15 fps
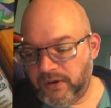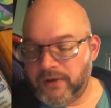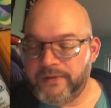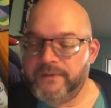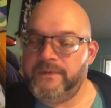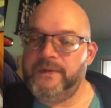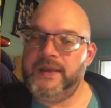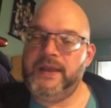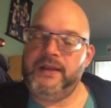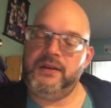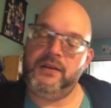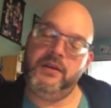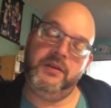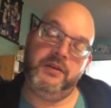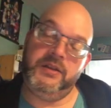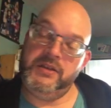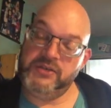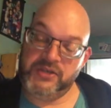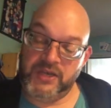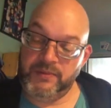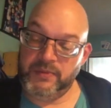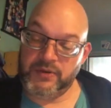artifact,
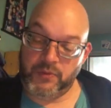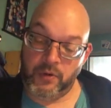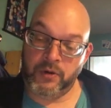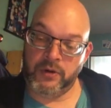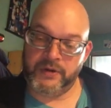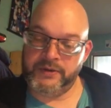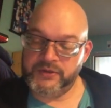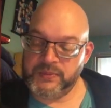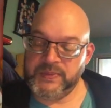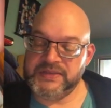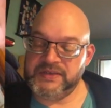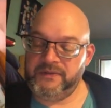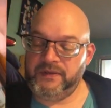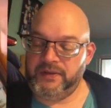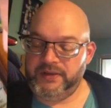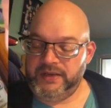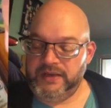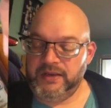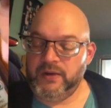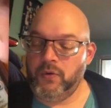enchantment aura specifically,